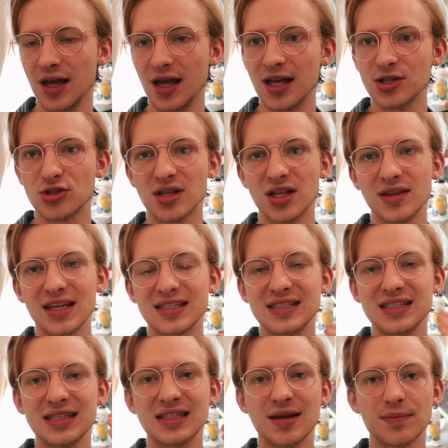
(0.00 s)
So then they
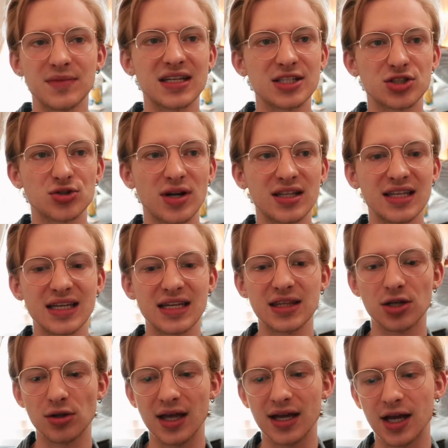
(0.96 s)
see something's trending and
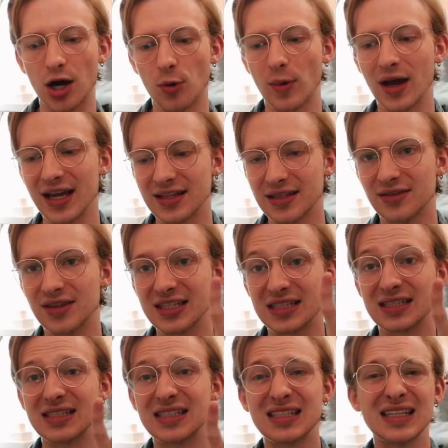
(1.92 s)
they're like, oh wait,
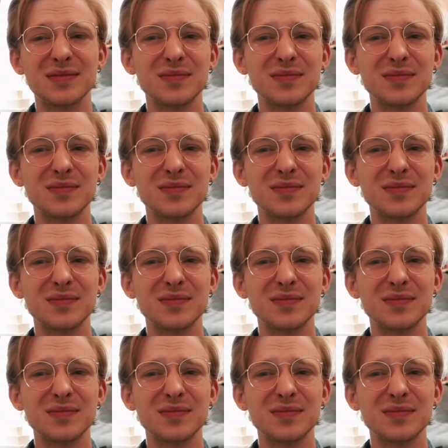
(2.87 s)
this